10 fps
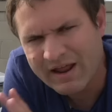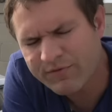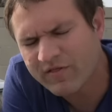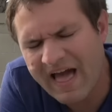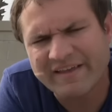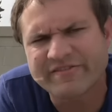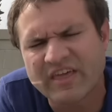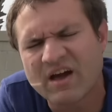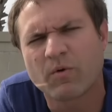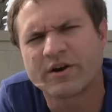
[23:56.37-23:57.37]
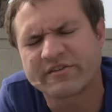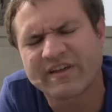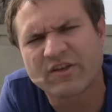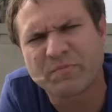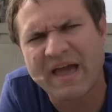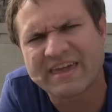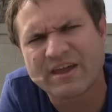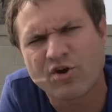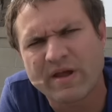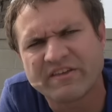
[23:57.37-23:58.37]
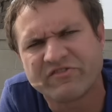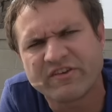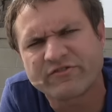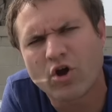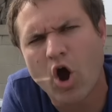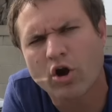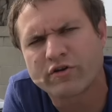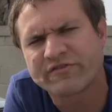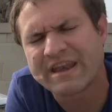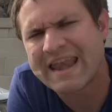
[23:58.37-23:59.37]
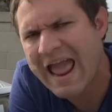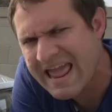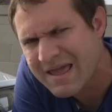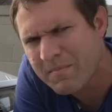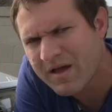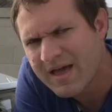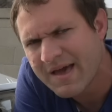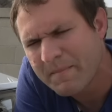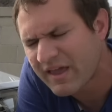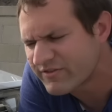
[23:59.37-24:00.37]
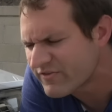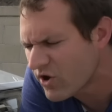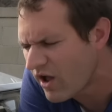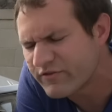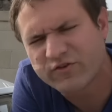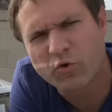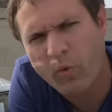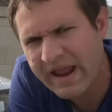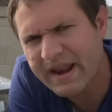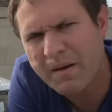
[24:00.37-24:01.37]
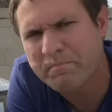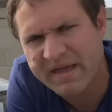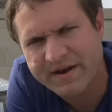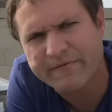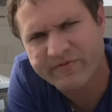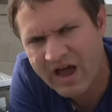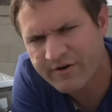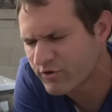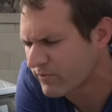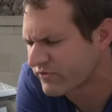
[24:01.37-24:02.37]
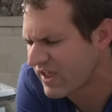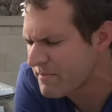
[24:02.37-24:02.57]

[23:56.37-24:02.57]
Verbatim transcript: Now, the last thing I want to discuss back here is this car's name because it's caused quite a bit of controversy.